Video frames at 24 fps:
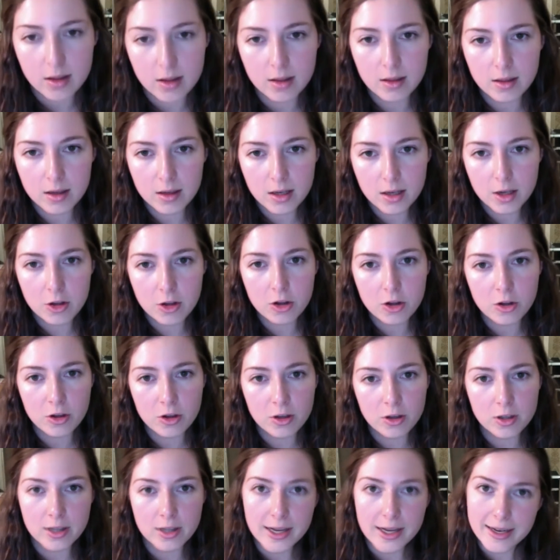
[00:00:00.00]
The
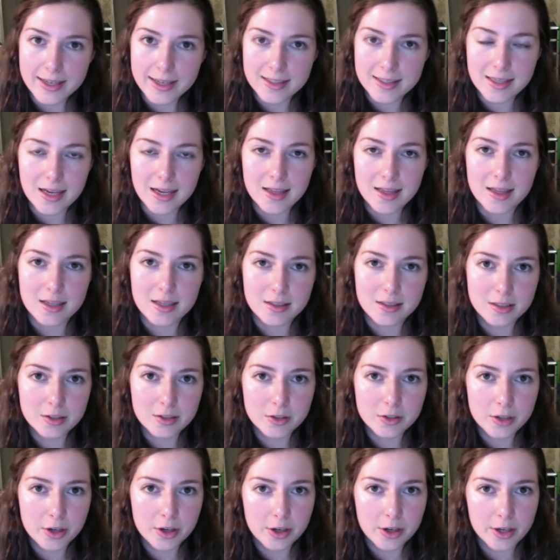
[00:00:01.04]
Kissho, like I said, they
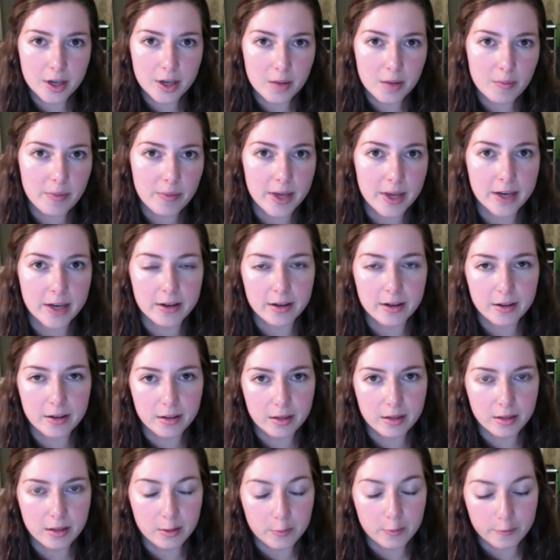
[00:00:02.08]
did turn out
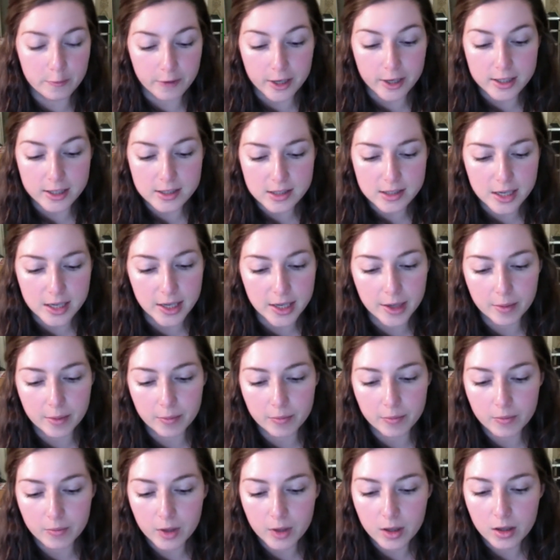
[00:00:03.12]
better the first
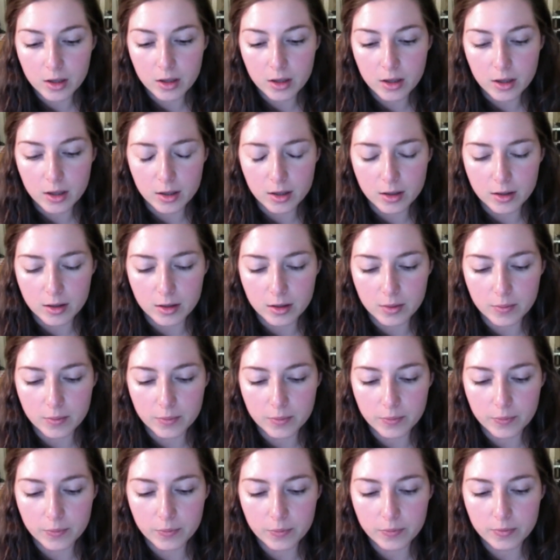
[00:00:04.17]
time
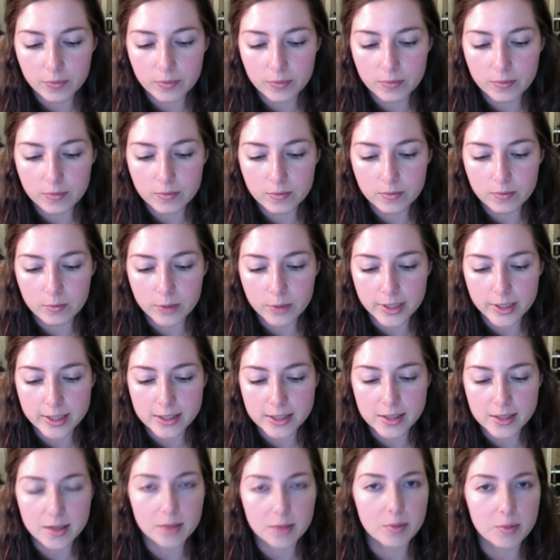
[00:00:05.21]
when I
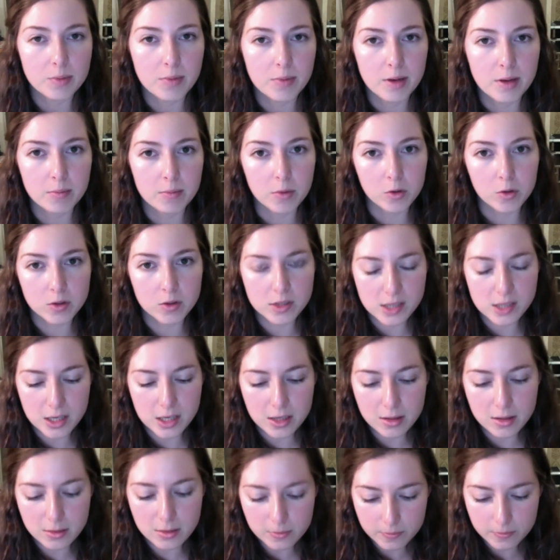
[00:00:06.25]
did them in my
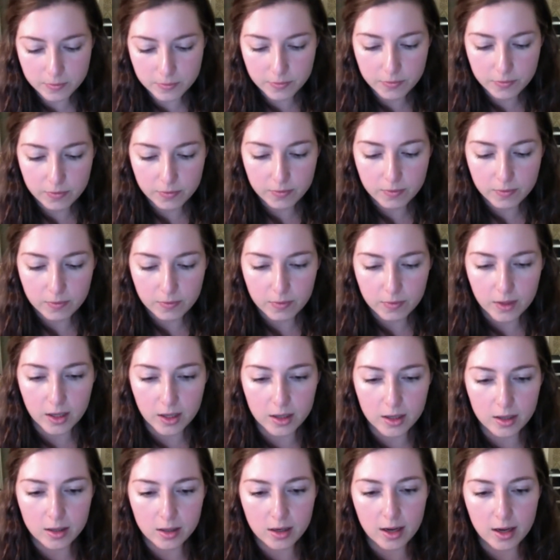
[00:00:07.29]
moleskin.
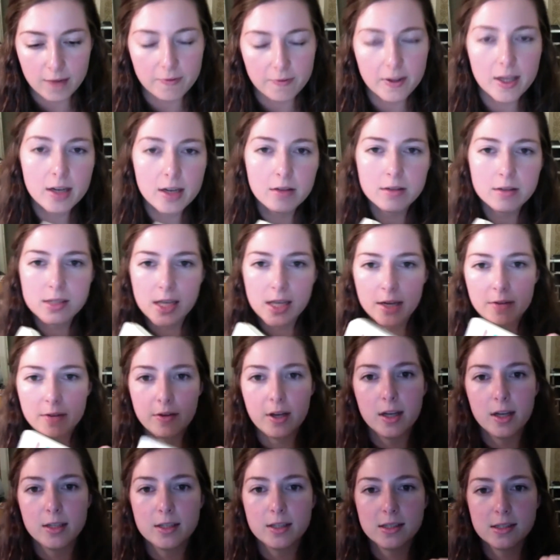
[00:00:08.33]
I feel like it was
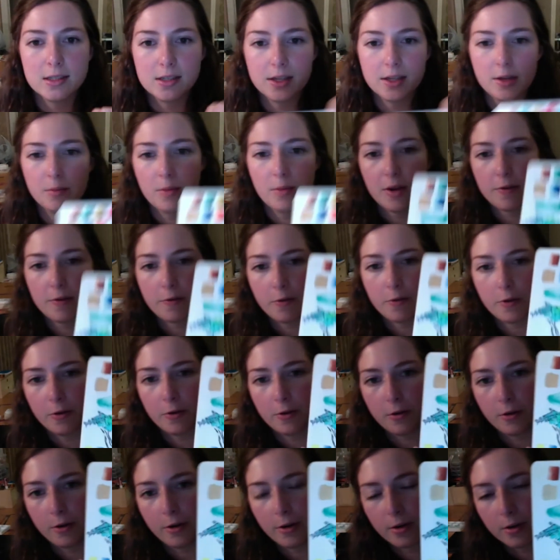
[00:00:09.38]
kind of hard to see in my
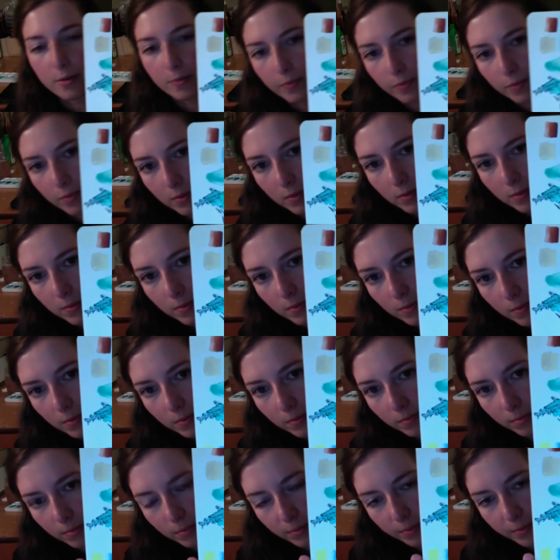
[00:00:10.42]
photo,
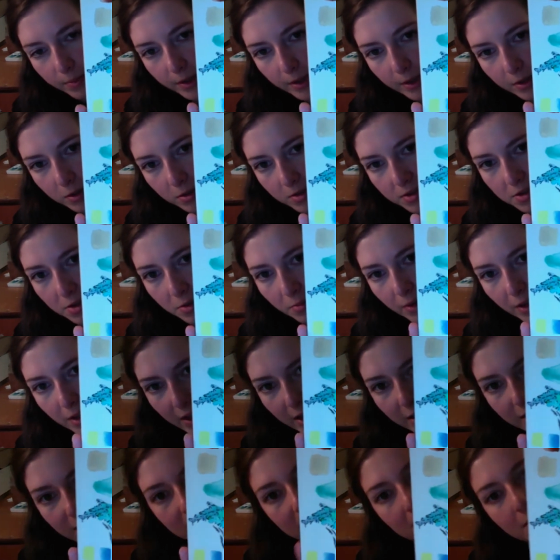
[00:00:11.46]
but also my
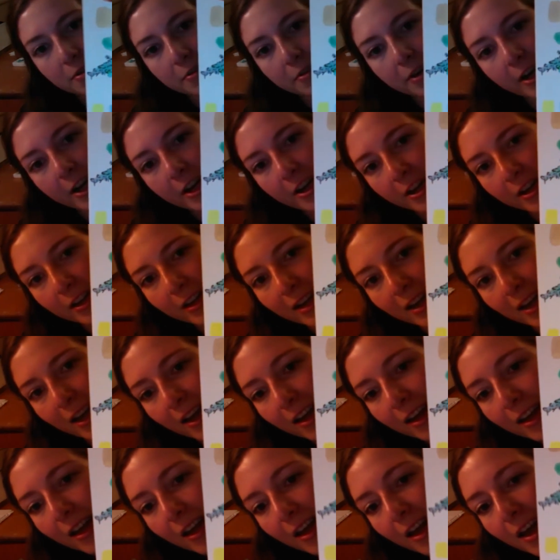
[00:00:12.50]
lighting's not very good,
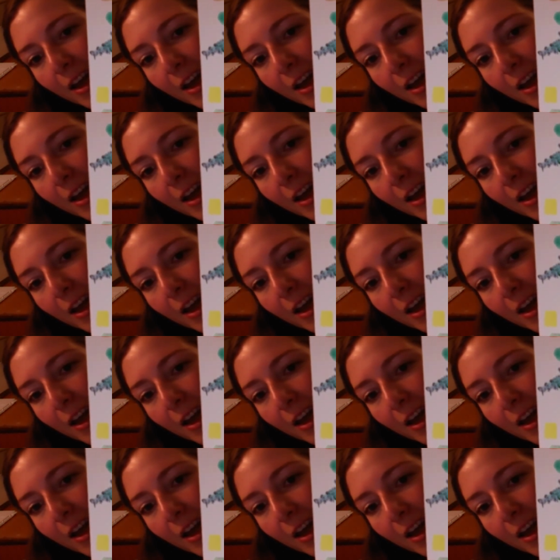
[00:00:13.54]
yeah.